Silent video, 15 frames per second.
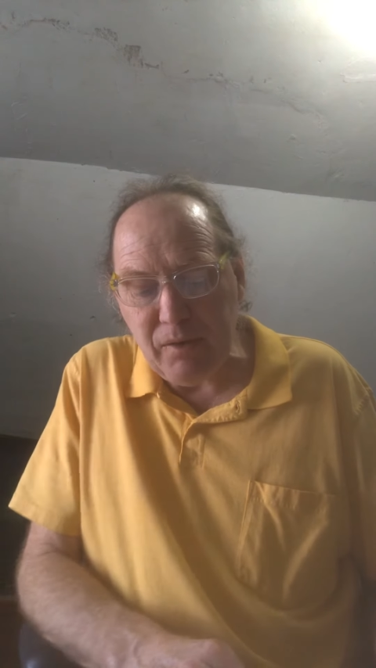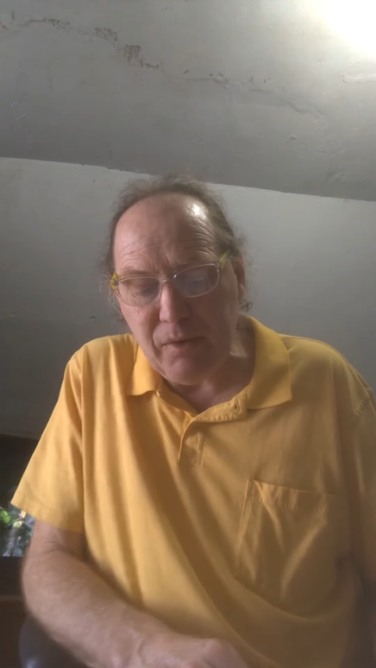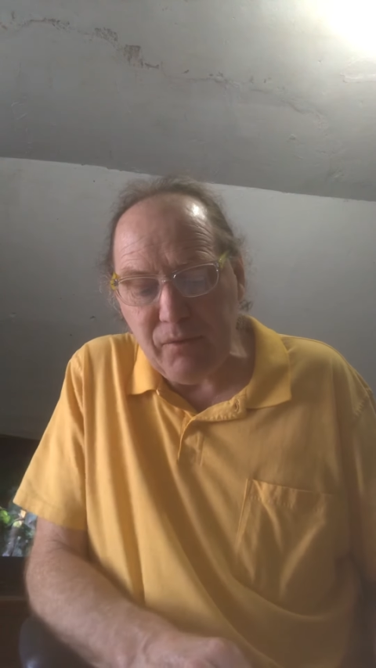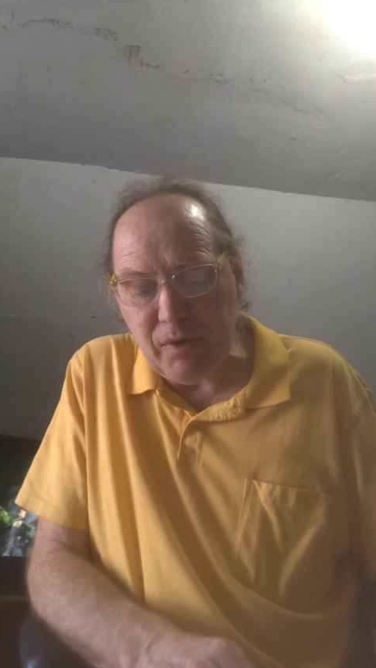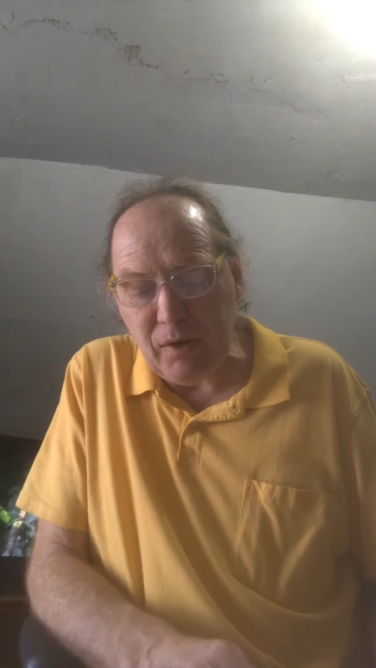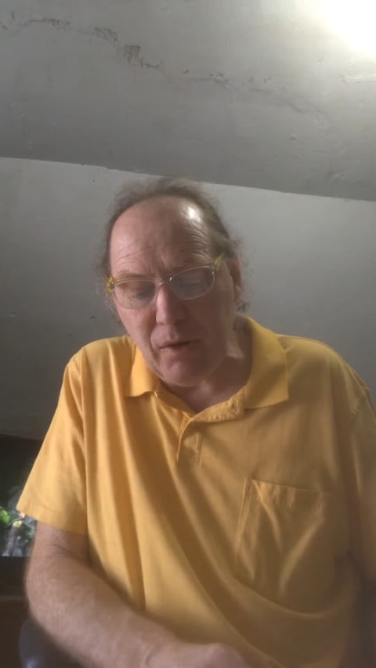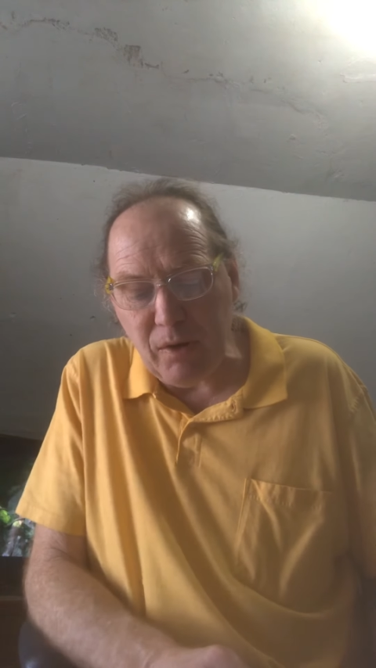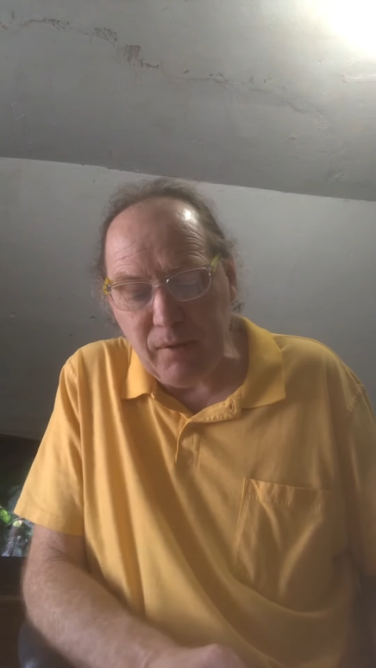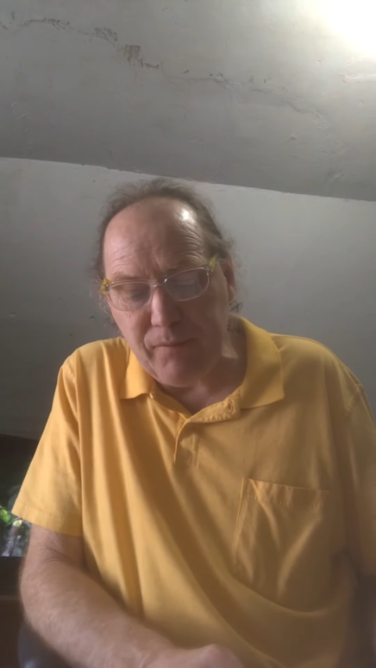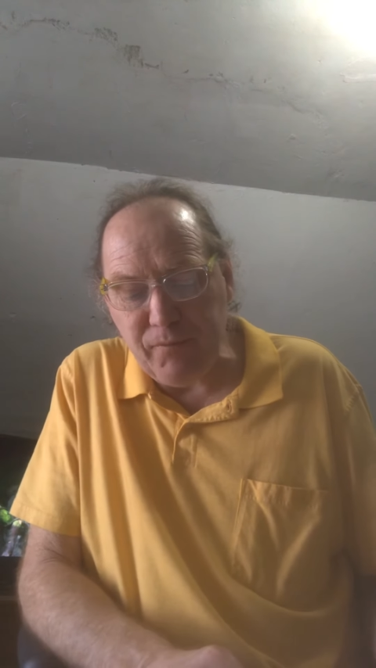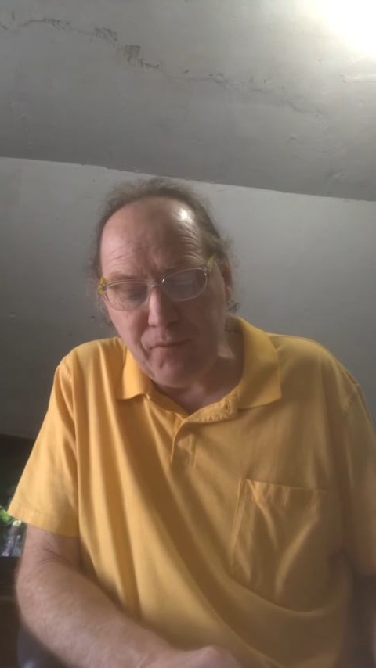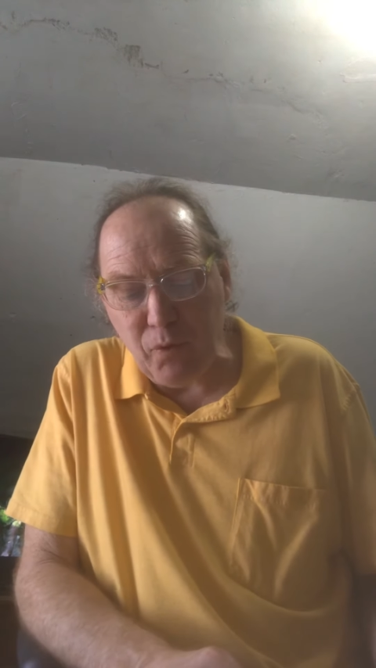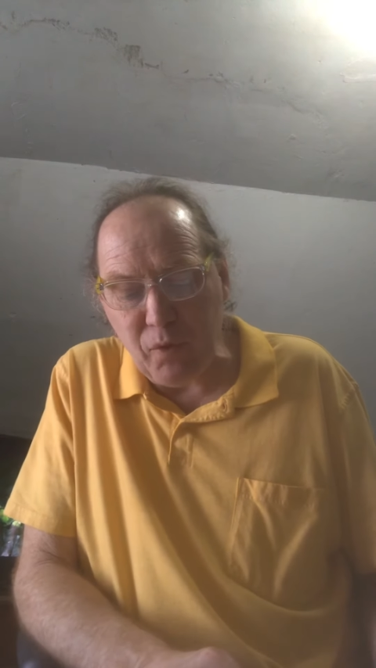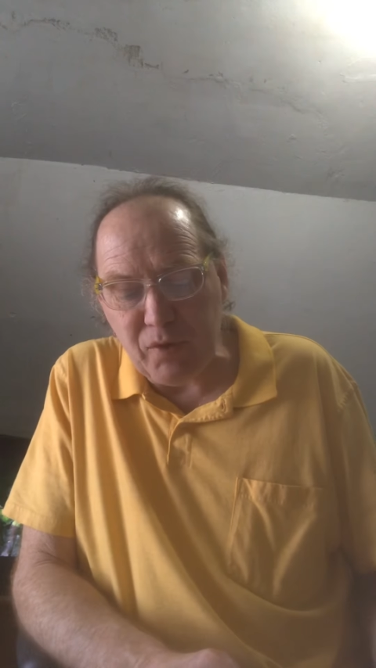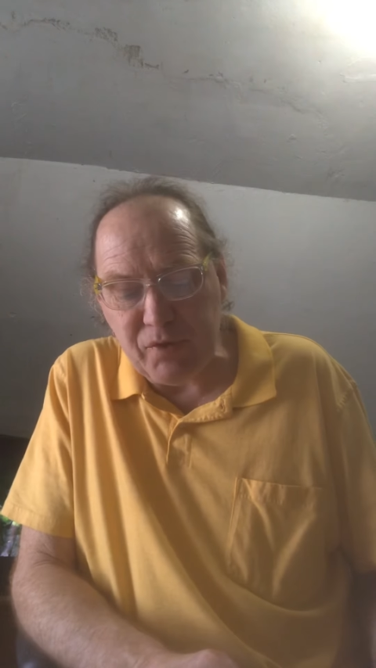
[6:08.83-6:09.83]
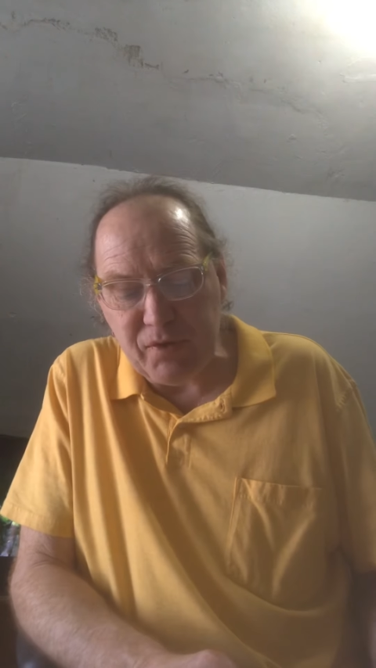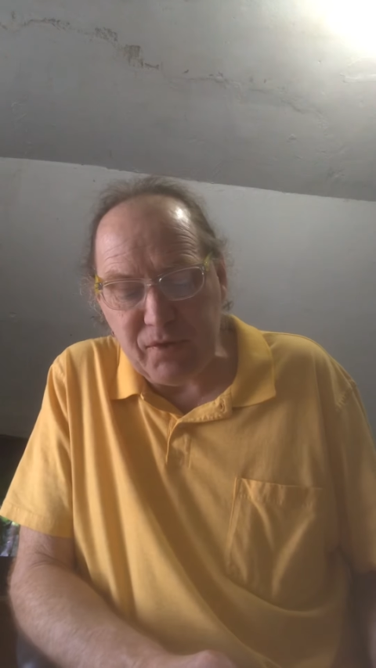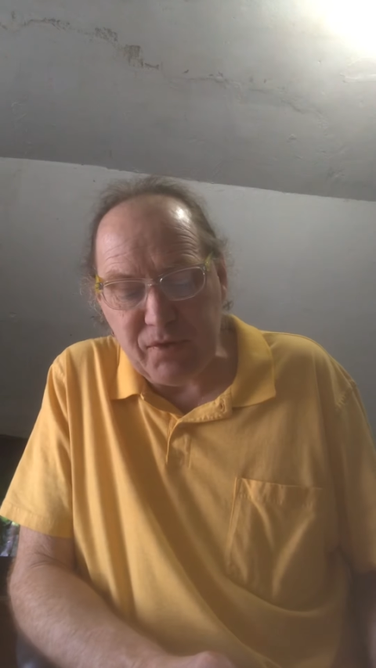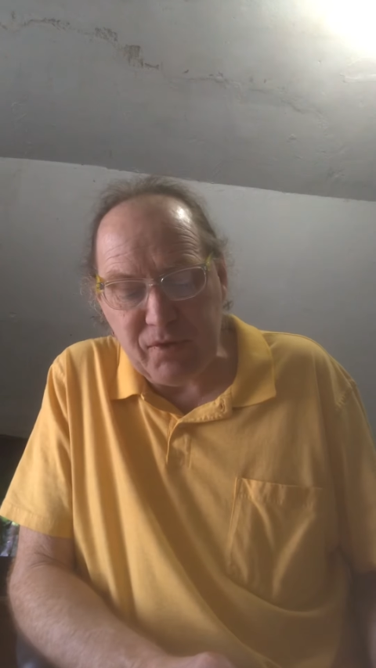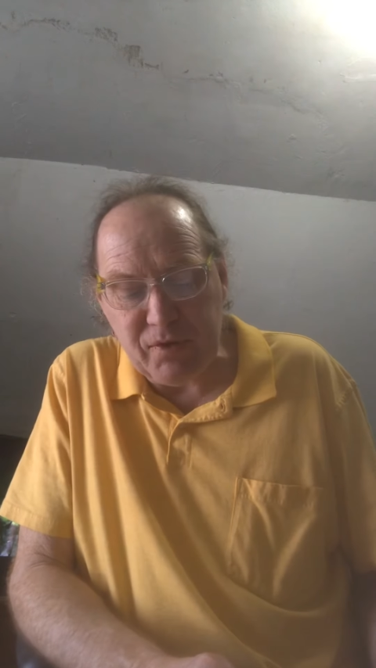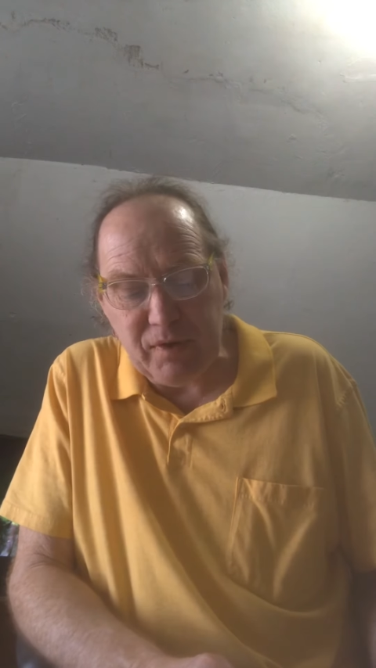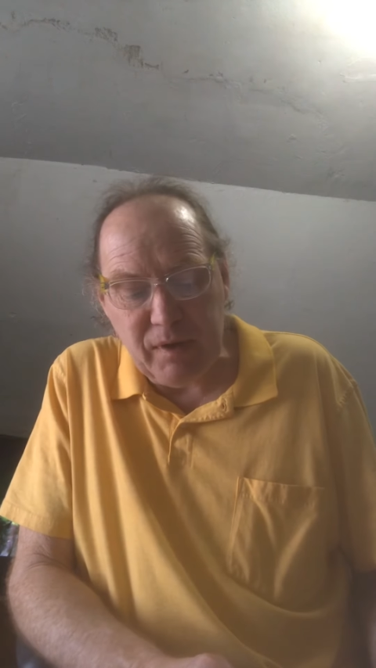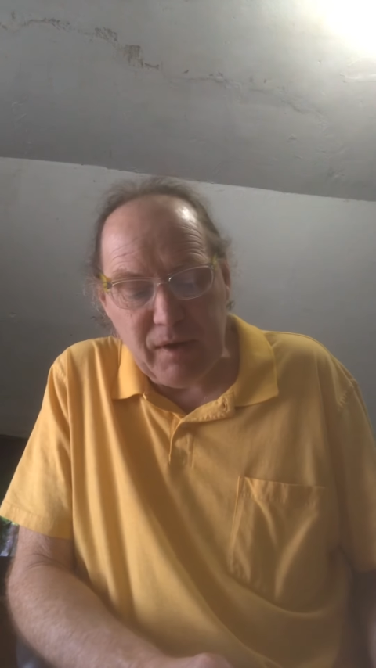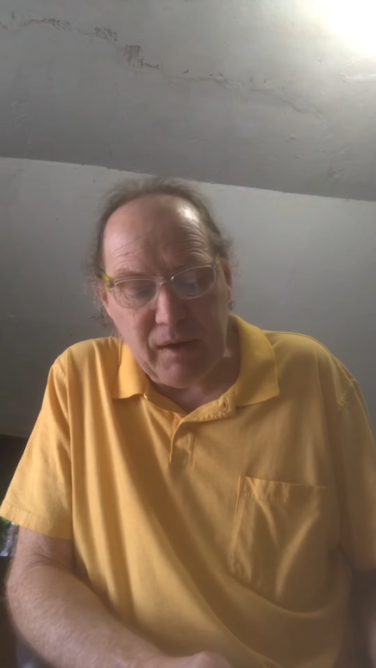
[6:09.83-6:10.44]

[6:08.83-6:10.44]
of the armed forces,